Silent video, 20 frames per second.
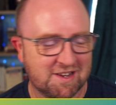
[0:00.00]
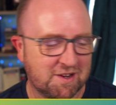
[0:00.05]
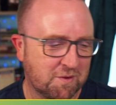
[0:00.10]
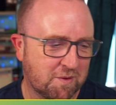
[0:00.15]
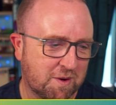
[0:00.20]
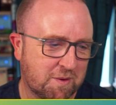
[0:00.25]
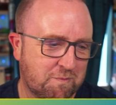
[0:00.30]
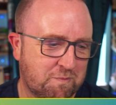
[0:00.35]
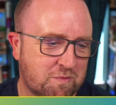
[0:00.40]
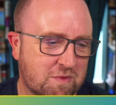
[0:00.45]

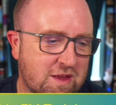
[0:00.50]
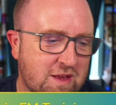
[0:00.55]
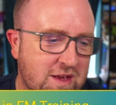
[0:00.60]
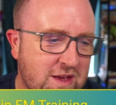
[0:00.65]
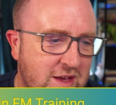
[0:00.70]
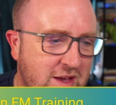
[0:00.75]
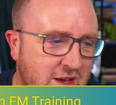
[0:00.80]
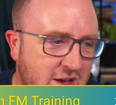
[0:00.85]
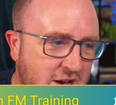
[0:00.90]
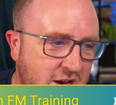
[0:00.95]
Anyway.
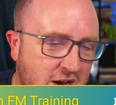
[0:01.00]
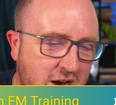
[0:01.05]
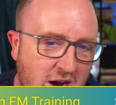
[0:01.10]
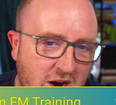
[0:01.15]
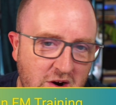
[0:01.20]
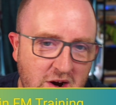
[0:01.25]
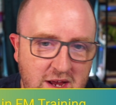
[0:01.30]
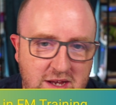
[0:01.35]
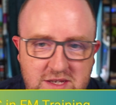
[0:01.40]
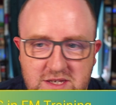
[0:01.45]

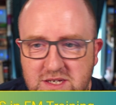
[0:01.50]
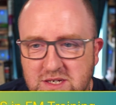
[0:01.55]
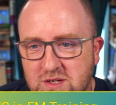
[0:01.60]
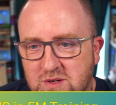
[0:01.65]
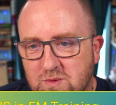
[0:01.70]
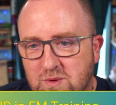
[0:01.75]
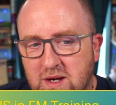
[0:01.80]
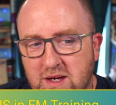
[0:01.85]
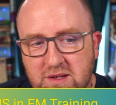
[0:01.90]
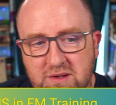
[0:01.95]
All
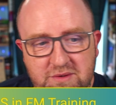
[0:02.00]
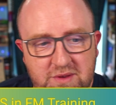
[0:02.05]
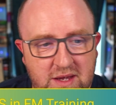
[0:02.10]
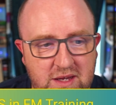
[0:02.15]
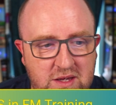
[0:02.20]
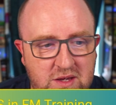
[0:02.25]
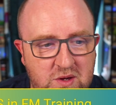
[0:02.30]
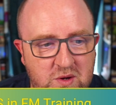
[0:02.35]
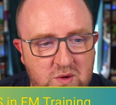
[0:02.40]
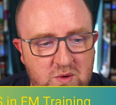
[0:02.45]
right. Well,
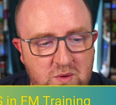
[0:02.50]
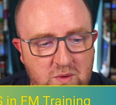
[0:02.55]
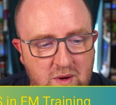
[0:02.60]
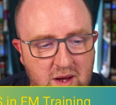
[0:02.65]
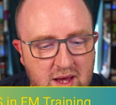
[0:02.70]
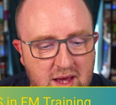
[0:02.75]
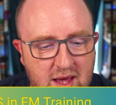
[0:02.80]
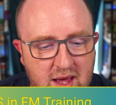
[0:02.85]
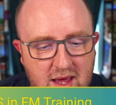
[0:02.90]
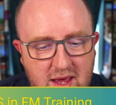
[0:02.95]
thank you,
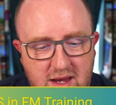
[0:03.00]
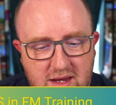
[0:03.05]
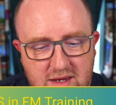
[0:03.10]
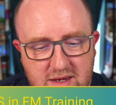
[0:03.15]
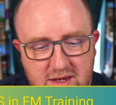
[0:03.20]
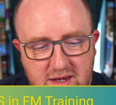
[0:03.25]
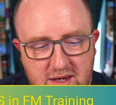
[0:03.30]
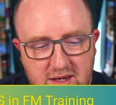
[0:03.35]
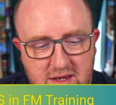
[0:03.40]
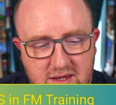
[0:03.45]

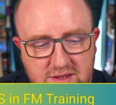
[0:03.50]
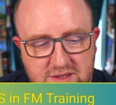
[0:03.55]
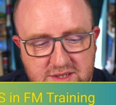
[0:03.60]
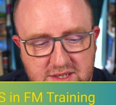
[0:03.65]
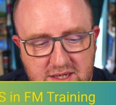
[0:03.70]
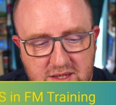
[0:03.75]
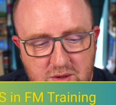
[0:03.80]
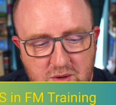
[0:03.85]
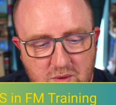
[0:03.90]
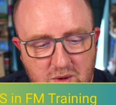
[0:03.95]
and I'll
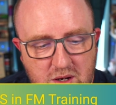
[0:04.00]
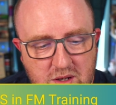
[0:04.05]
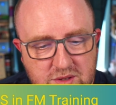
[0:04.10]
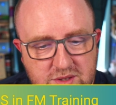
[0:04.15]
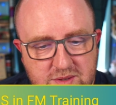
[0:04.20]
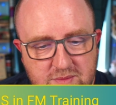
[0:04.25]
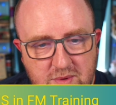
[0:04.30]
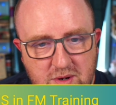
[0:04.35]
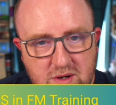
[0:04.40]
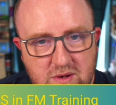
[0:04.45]
see you all
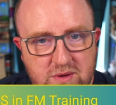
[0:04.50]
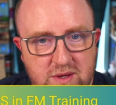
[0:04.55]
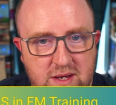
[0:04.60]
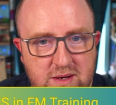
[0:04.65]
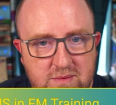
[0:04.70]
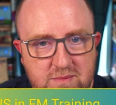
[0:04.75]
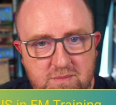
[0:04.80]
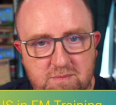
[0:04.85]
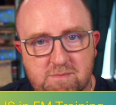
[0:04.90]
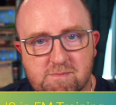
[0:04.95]
tomorrow
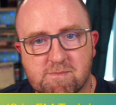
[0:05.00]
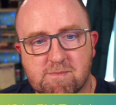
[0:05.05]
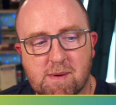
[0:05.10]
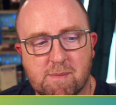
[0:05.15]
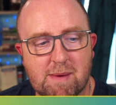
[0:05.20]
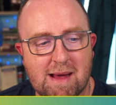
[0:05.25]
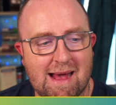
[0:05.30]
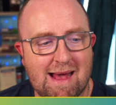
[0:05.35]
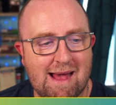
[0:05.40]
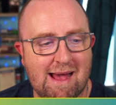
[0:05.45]
then.
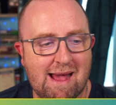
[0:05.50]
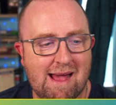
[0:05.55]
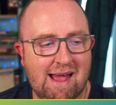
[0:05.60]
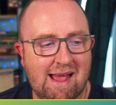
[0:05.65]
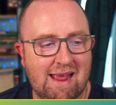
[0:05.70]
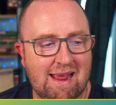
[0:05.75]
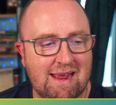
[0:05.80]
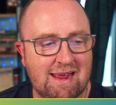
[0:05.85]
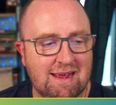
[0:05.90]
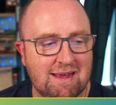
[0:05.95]

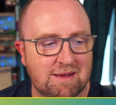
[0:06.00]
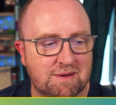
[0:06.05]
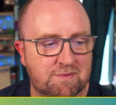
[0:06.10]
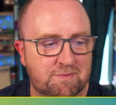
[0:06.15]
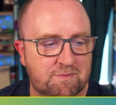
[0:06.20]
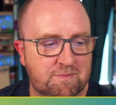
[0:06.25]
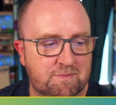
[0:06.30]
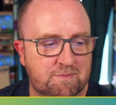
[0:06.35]
Bye-bye.